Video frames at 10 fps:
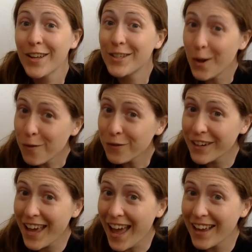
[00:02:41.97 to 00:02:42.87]
Don't
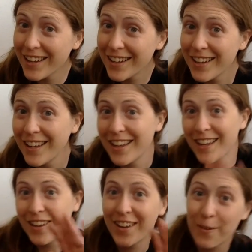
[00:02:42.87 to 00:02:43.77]
forget,
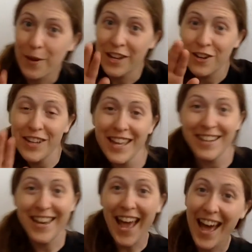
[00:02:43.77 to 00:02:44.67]
when you're getting
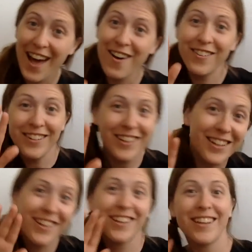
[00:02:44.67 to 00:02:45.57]
down,
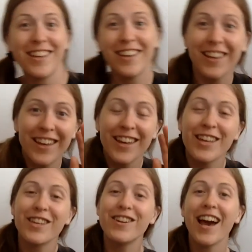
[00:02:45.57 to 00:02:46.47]

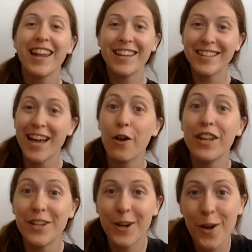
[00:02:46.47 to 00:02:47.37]
you got to get down in
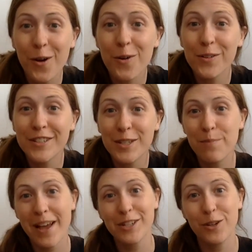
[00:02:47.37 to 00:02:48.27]
your own
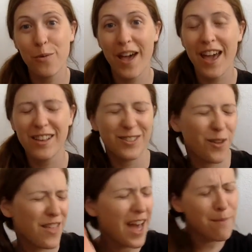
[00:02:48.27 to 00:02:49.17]
special way. So
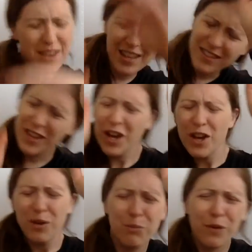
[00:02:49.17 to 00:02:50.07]
that means
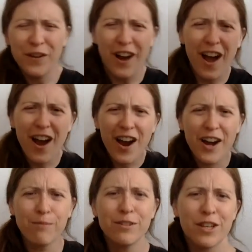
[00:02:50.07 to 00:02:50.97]
move your
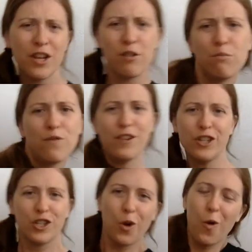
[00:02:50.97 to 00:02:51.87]
arms, move your
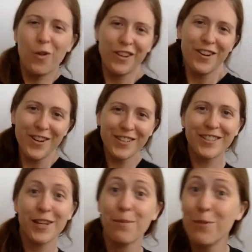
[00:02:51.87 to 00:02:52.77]
shoulders,
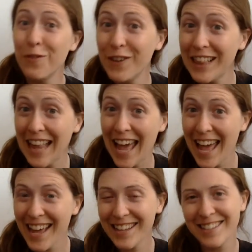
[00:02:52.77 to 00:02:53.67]
move your
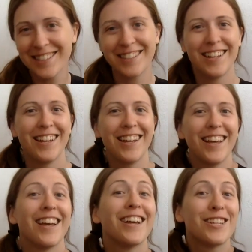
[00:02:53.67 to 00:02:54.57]
legs.
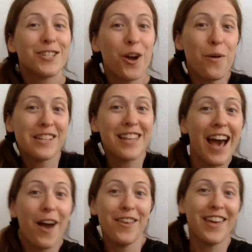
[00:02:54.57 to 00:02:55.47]
Show us
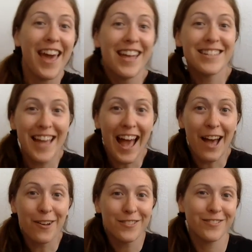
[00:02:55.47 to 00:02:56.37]
how you get
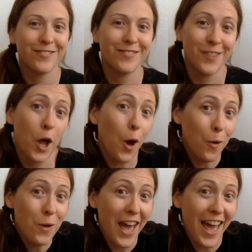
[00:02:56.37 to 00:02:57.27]
down.
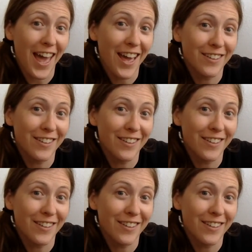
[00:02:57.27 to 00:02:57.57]
Okay.